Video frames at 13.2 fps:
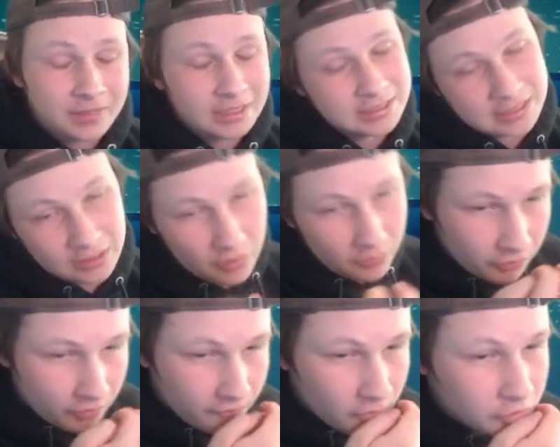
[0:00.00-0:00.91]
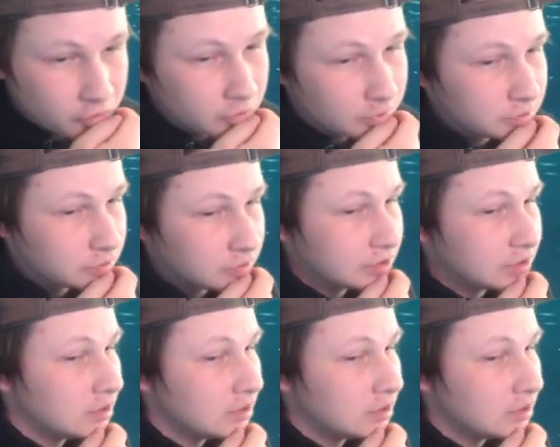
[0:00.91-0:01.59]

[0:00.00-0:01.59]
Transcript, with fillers: He's going to go for a Volt Switch, which is